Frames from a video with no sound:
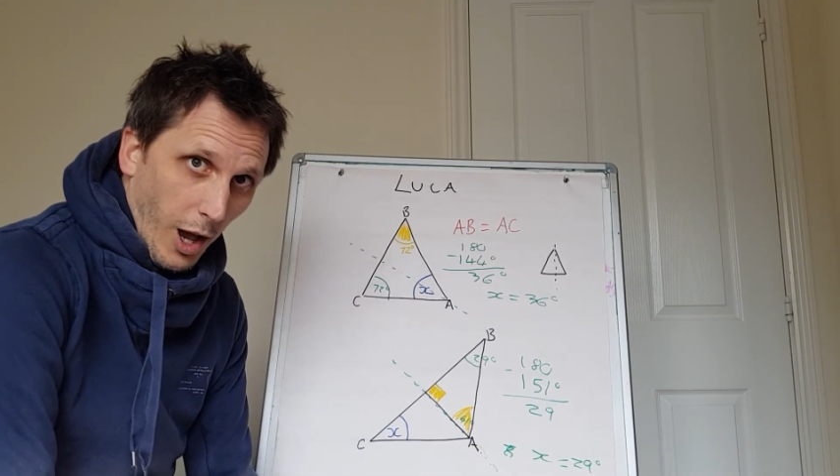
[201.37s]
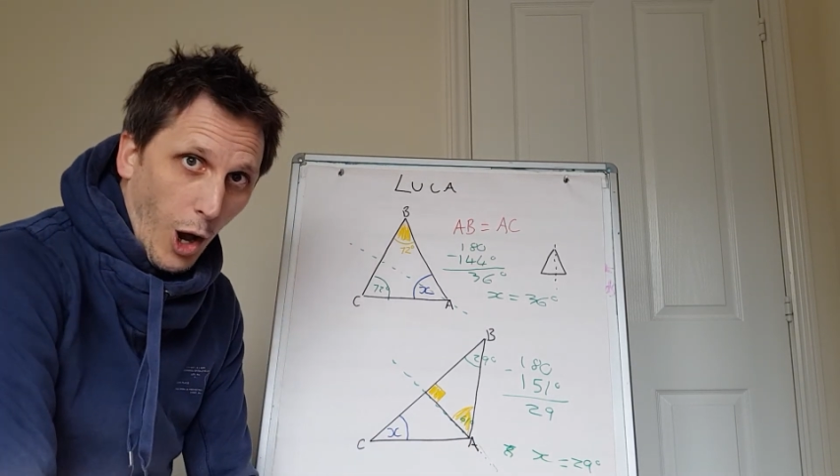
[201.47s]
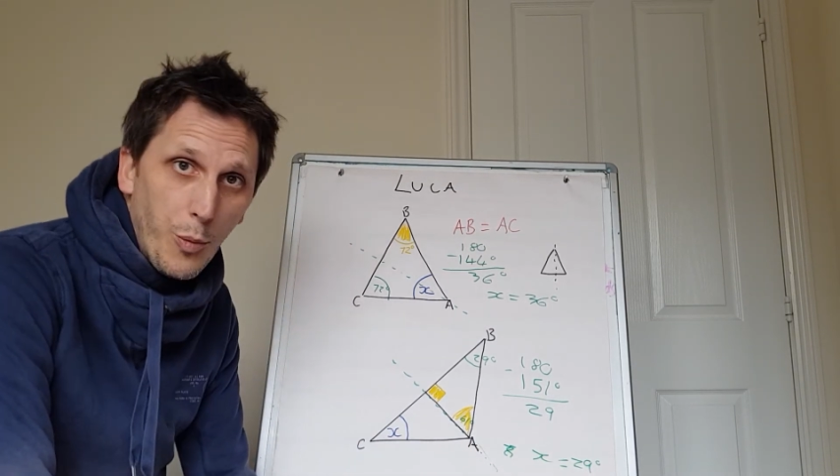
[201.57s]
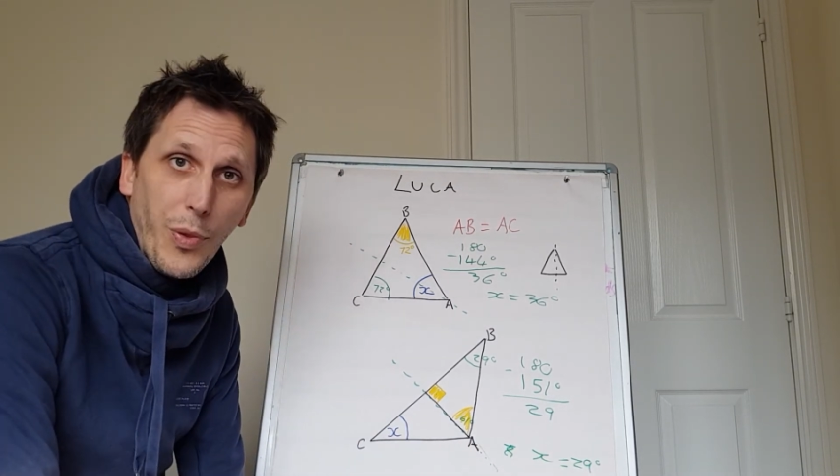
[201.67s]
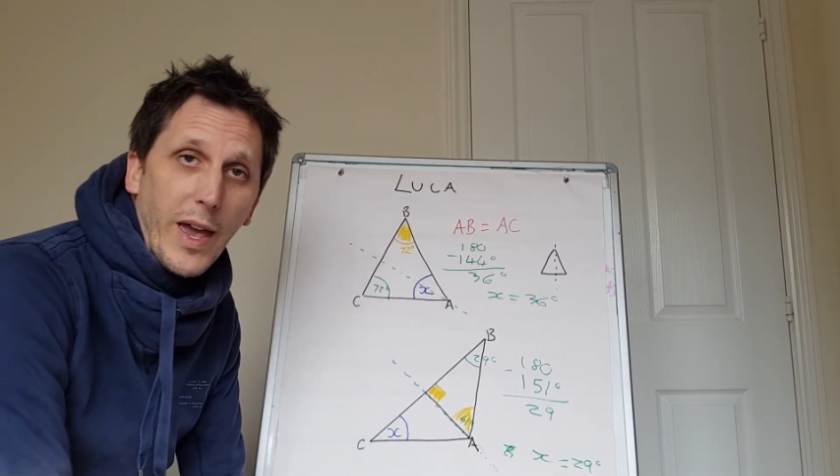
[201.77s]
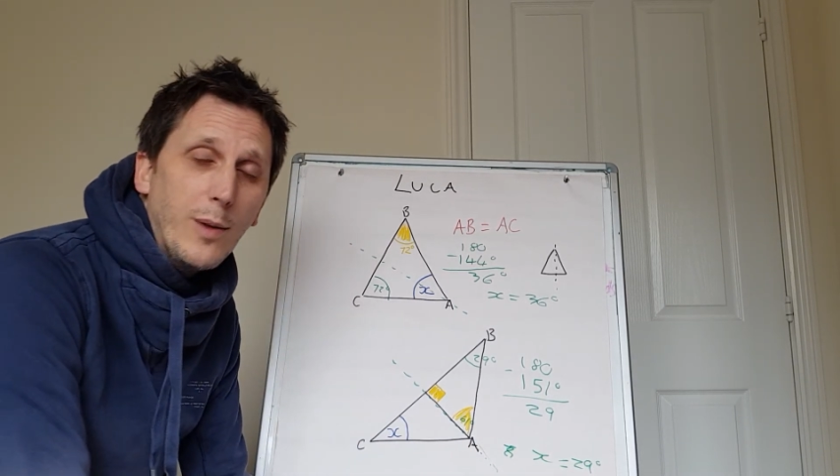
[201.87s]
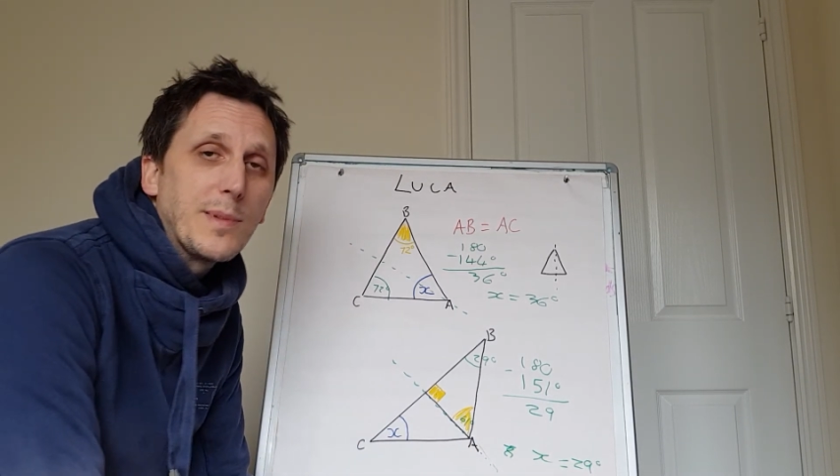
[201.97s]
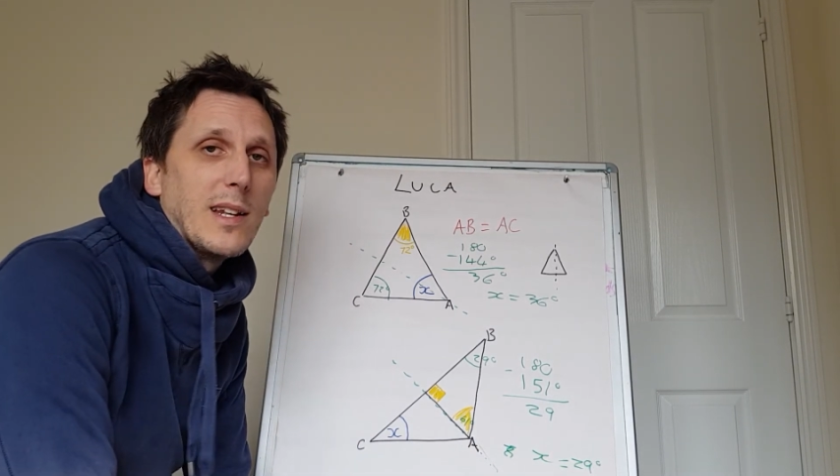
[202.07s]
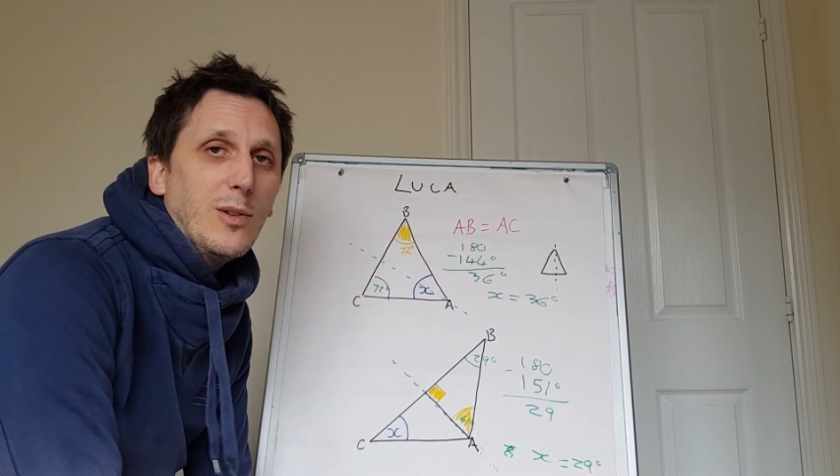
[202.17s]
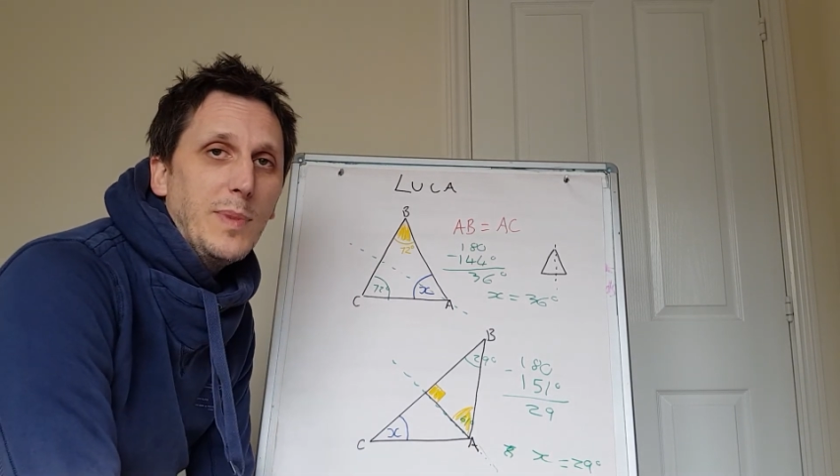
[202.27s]
hope that helps
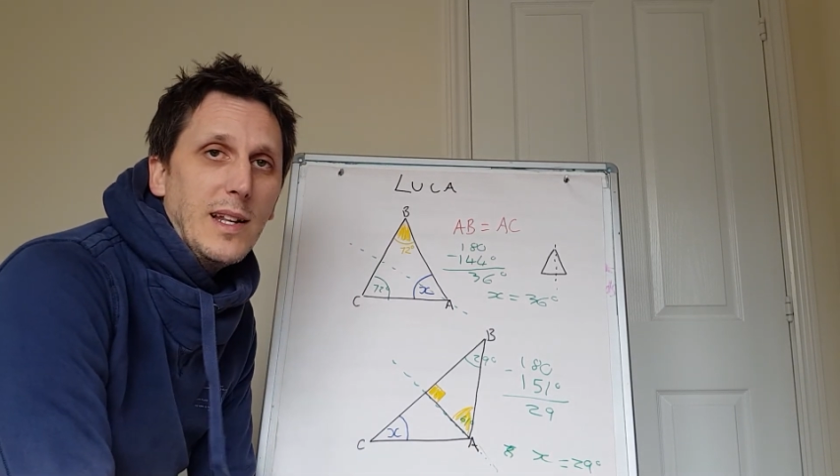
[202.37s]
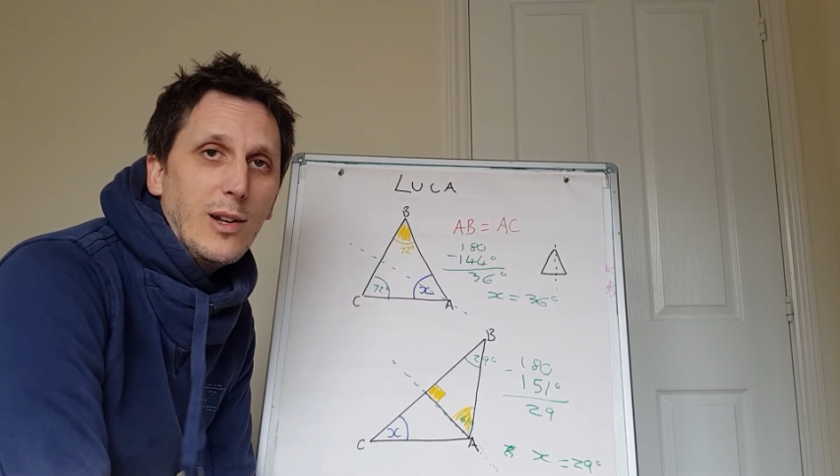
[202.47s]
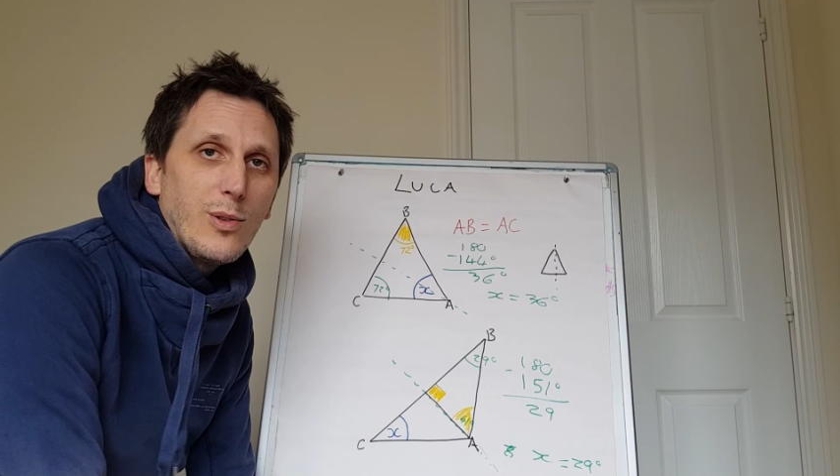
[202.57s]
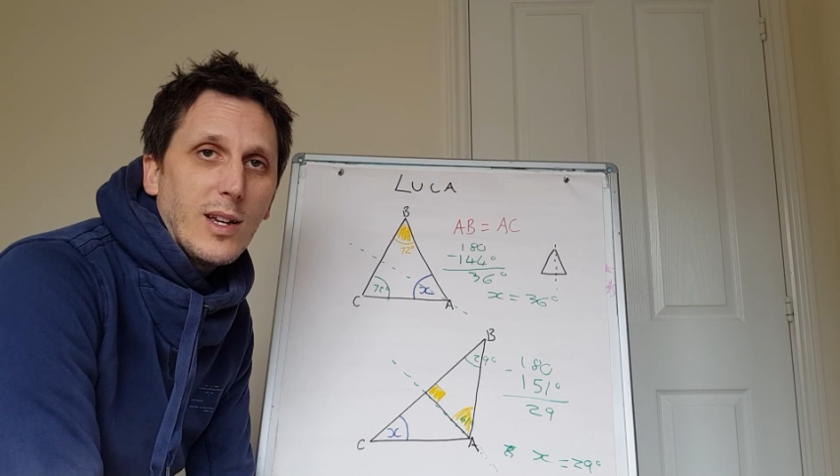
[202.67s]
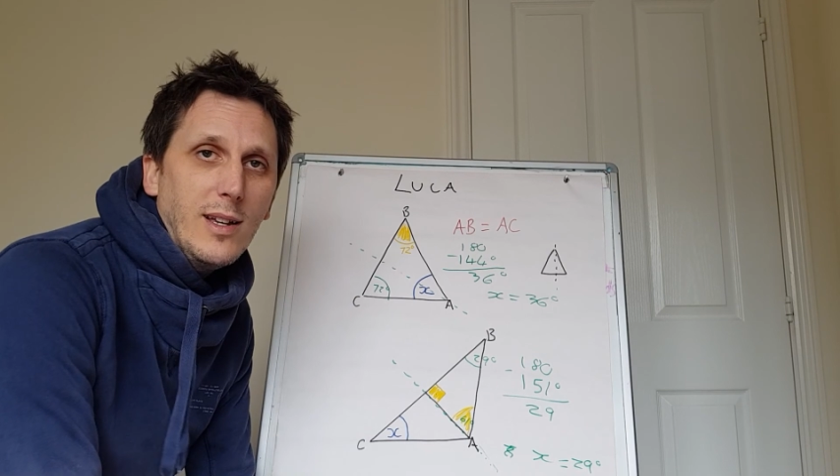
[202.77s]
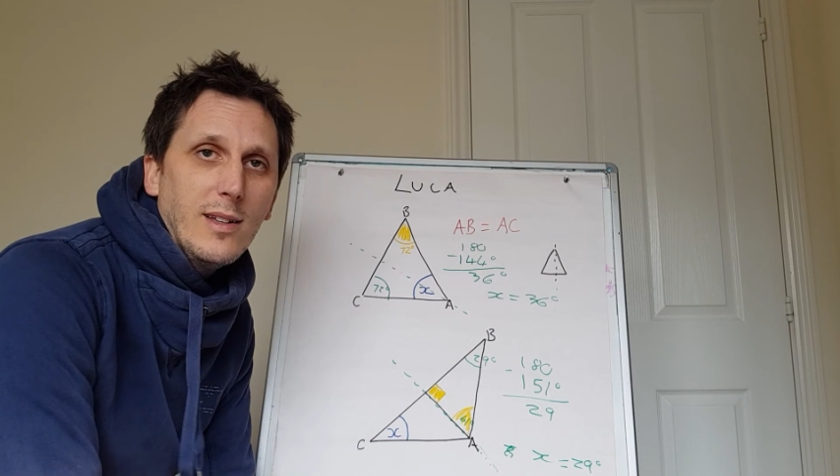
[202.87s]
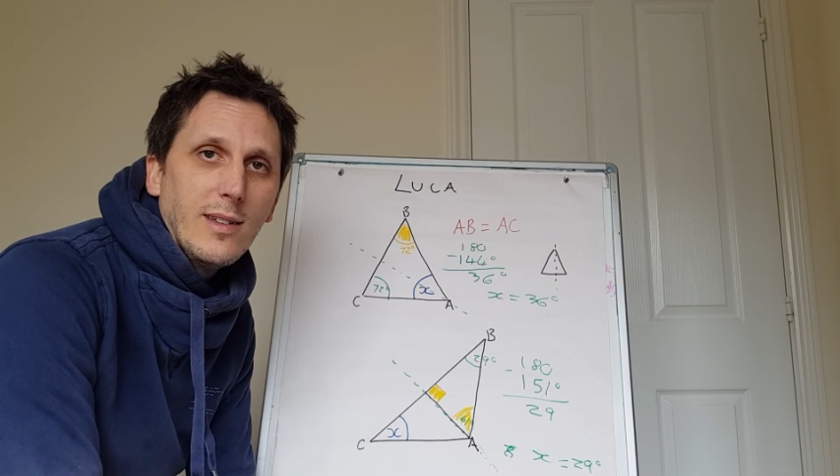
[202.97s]
a little bit, Luca.